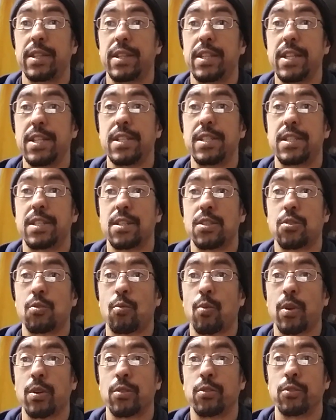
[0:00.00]
These
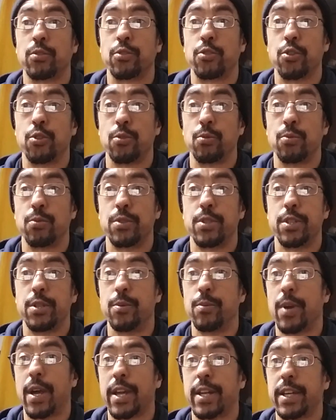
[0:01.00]
disgruntled dudes,
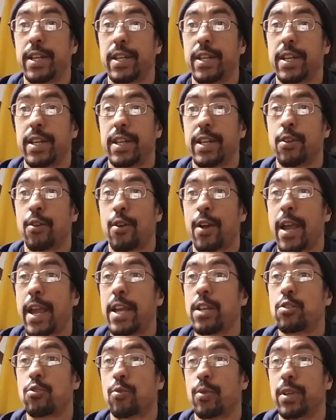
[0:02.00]
united in their
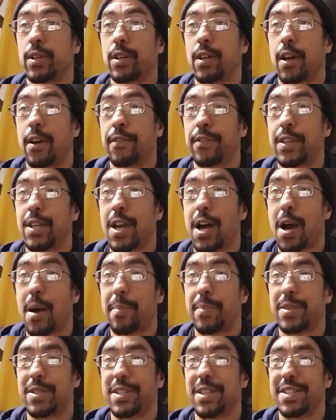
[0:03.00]
hatred of the
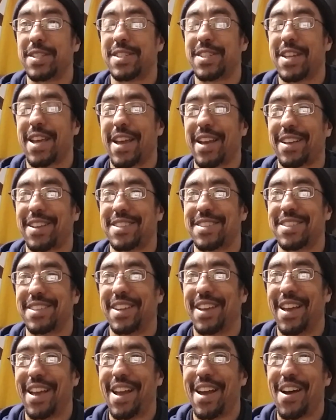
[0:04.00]
opposite sex,
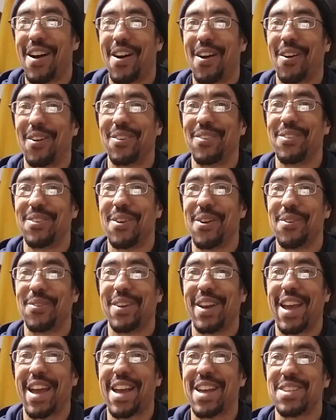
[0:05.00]
are
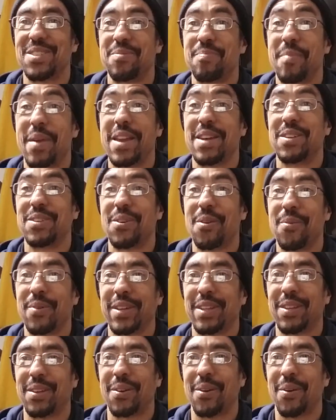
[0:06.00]
known as men
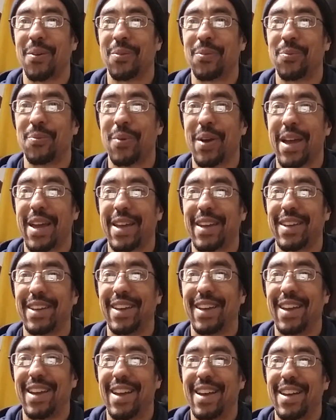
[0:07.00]
going their own way.
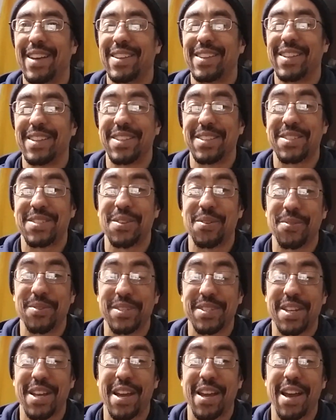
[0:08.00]
So
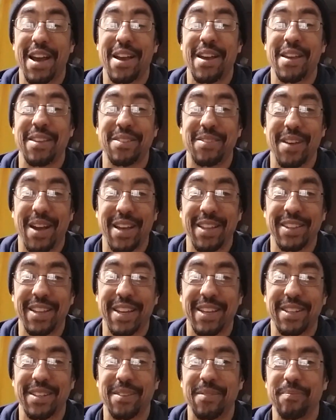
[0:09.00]
it's I
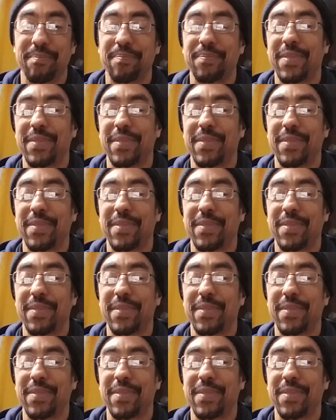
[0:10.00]
like